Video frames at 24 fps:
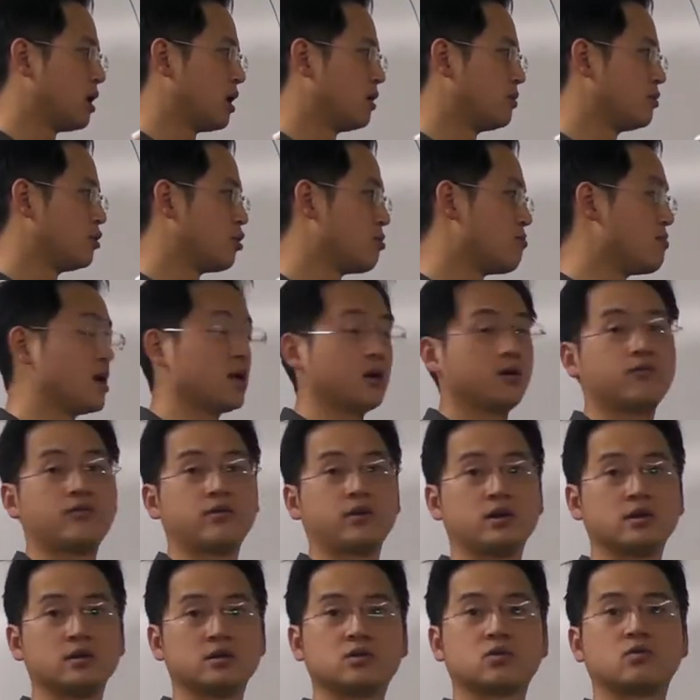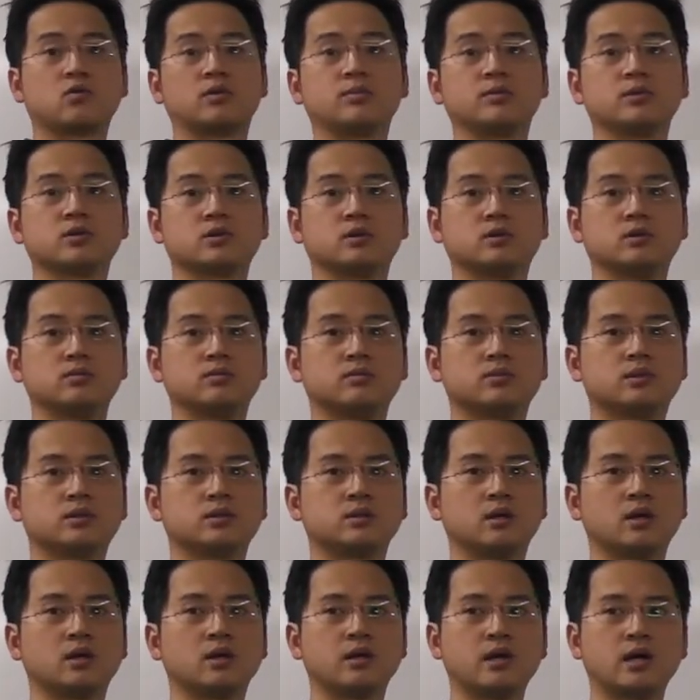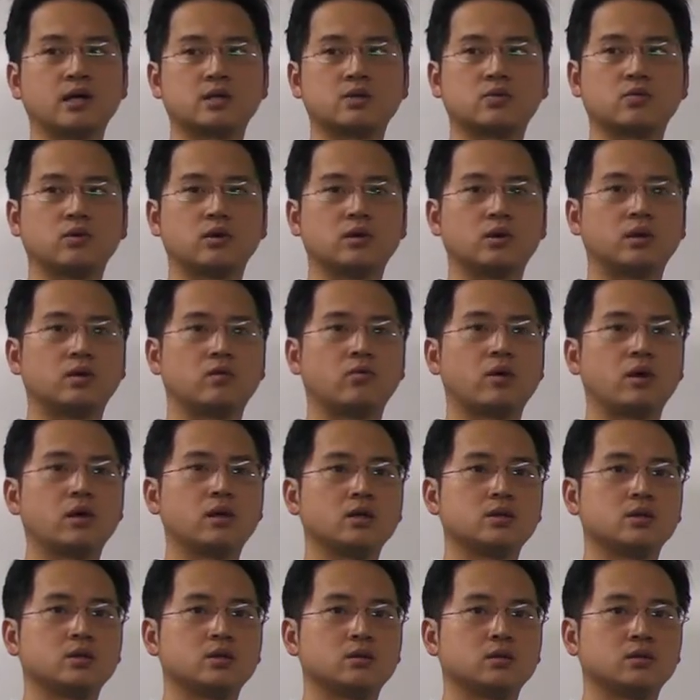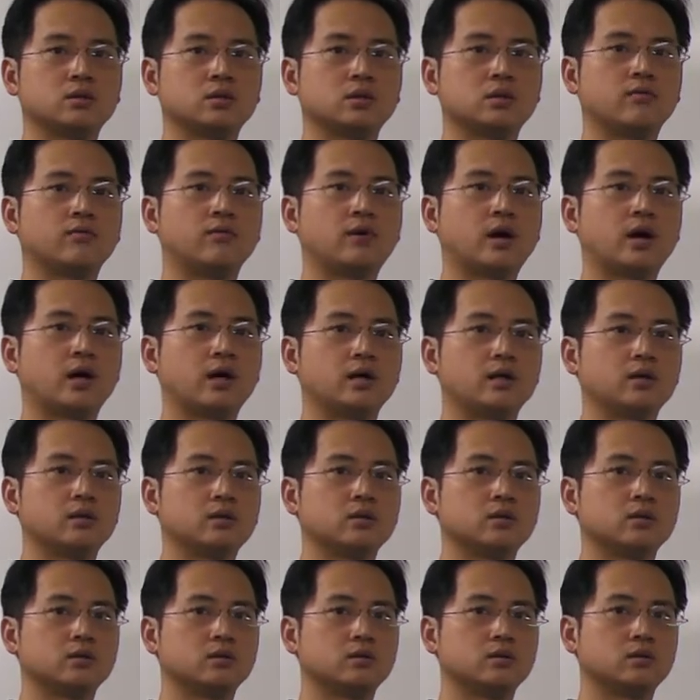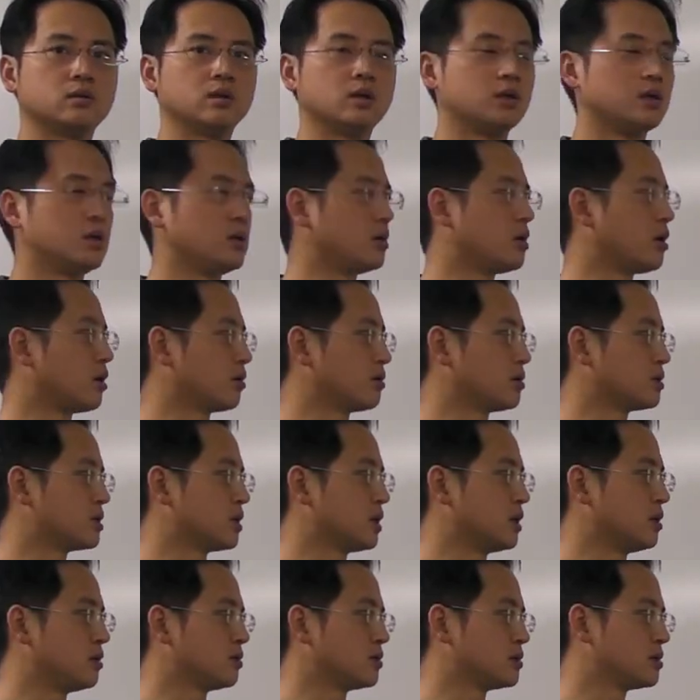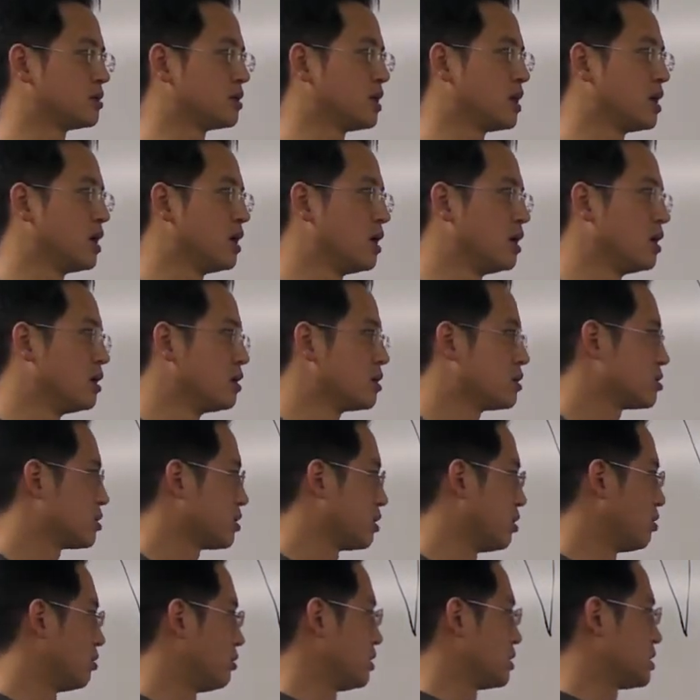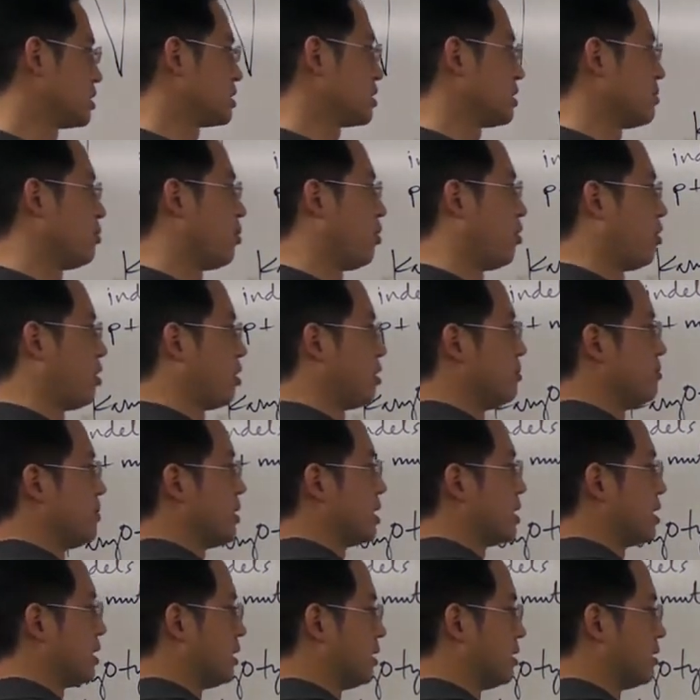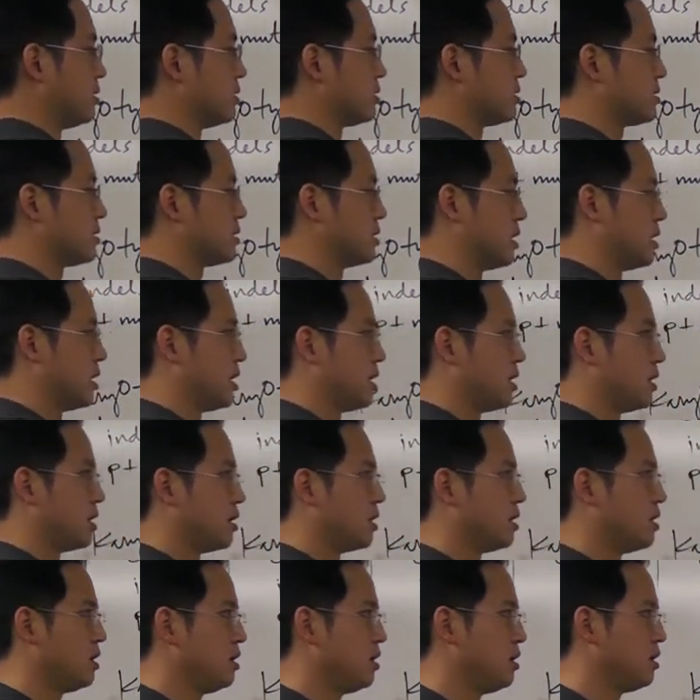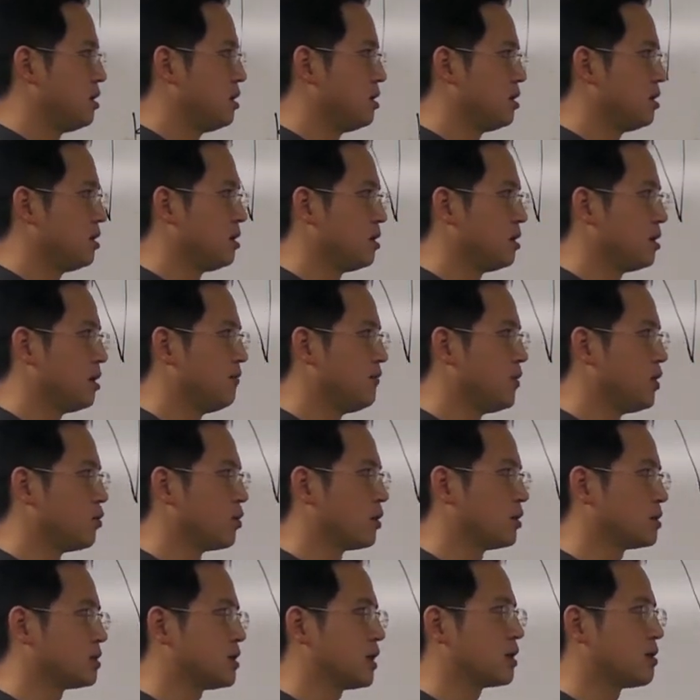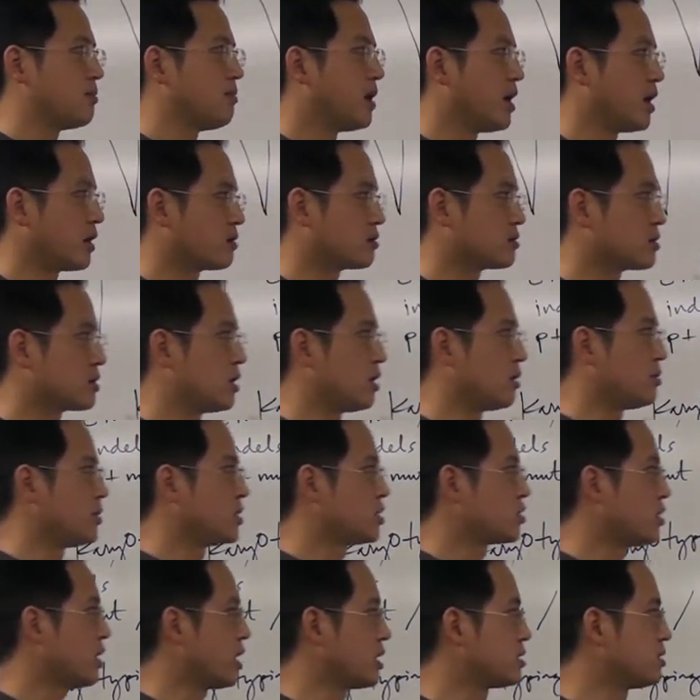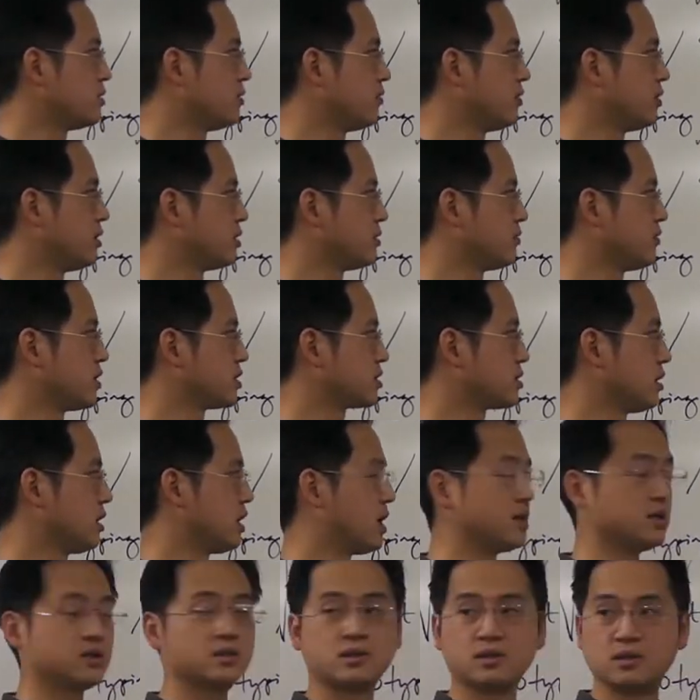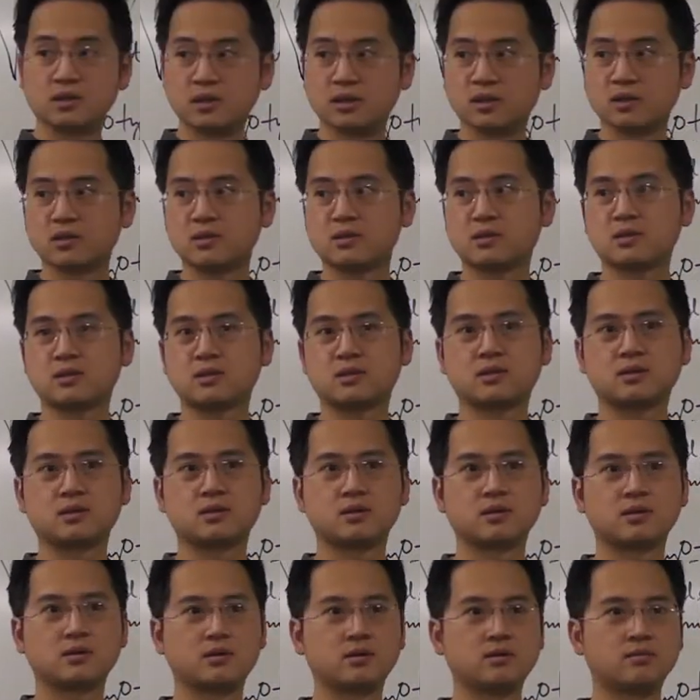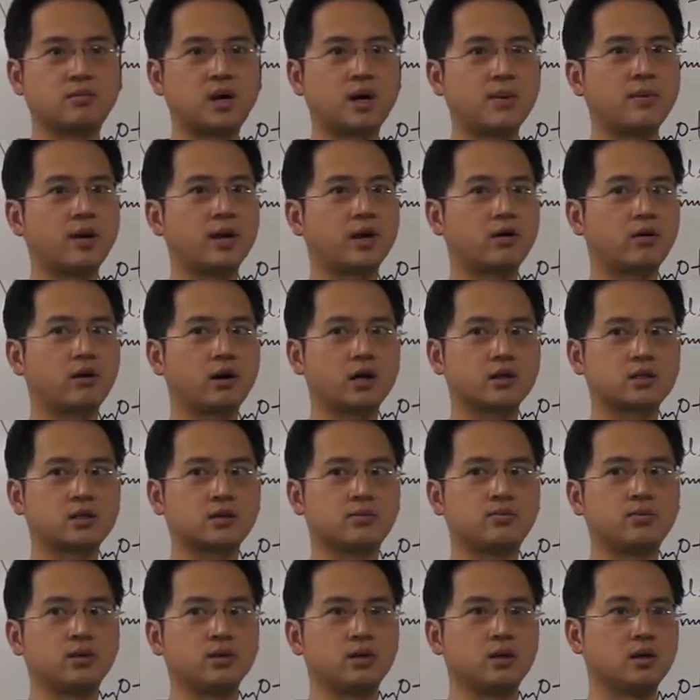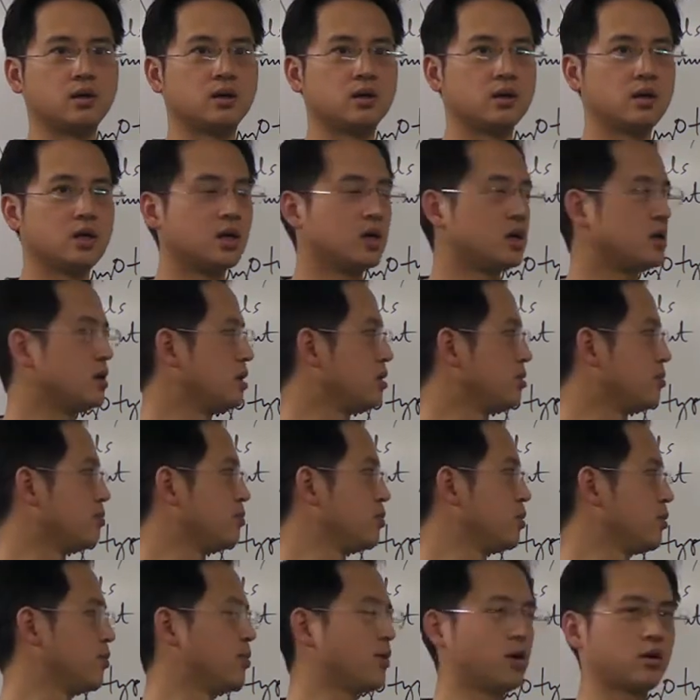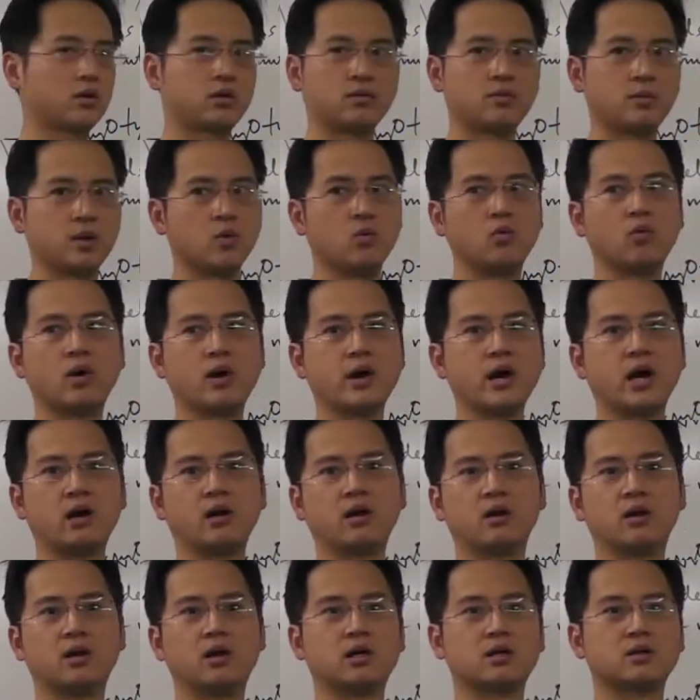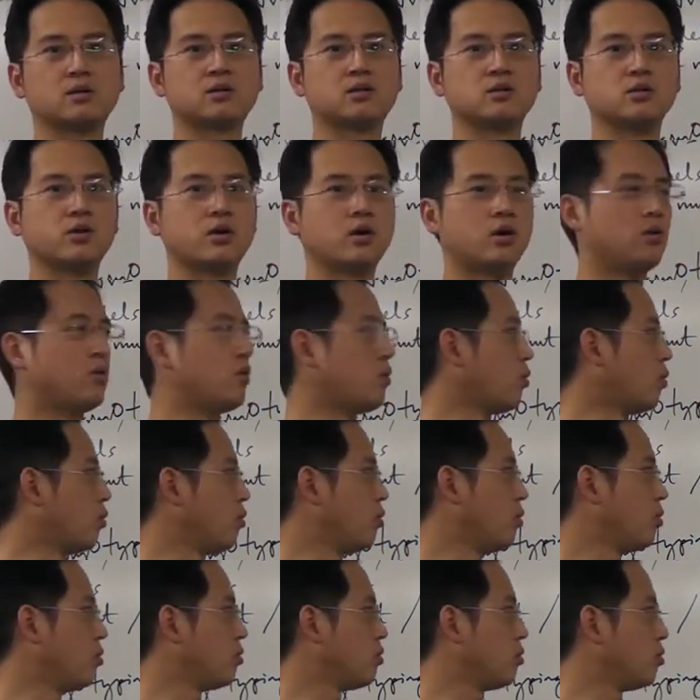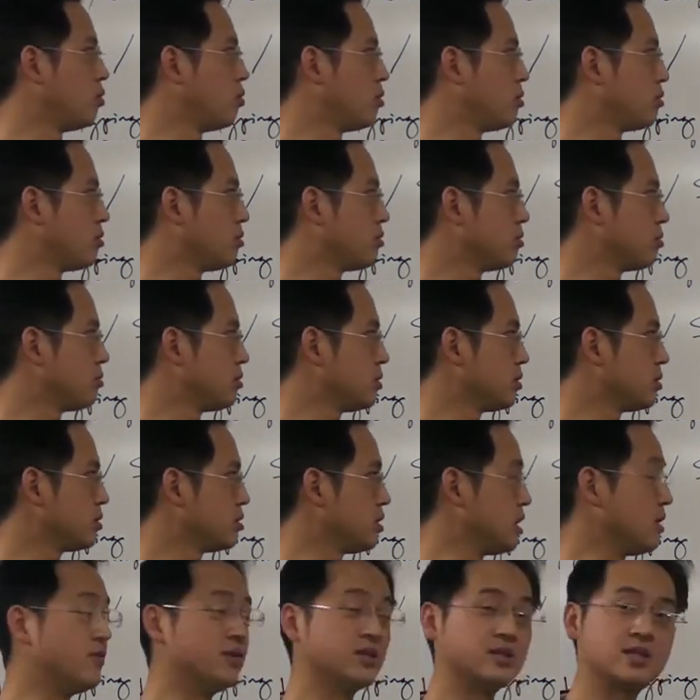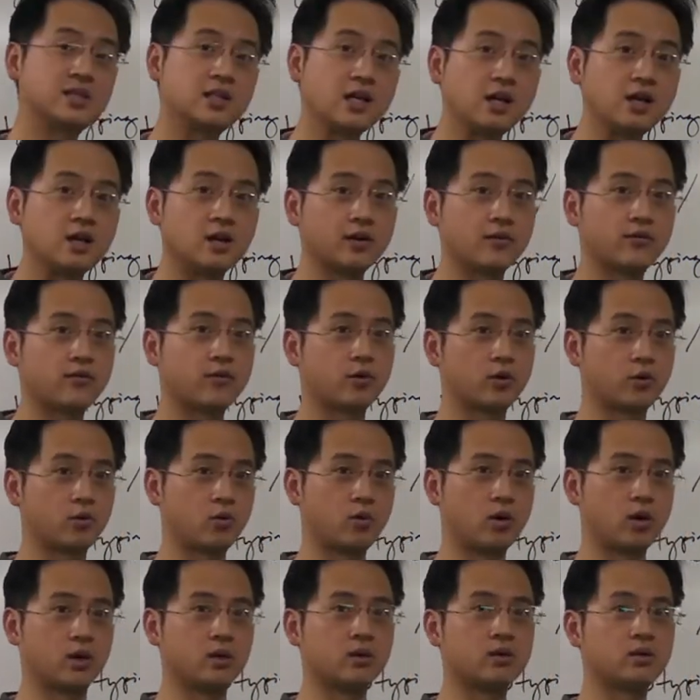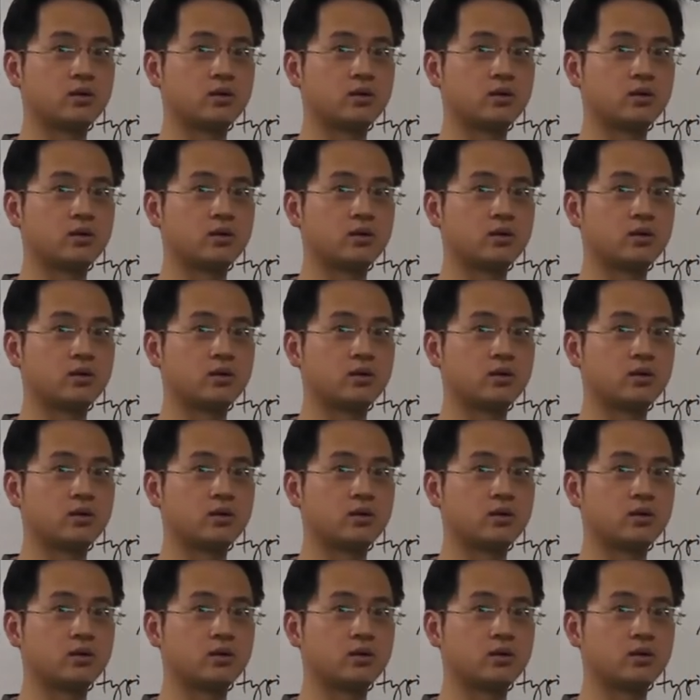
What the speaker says: your metaphase chromosomes. And that's when they're ready to divide into the daughter cells. So this is important because if you were to take a microscope and trying to visualize this by microscopy, you're probably going to be way out of luck to even see it, for one,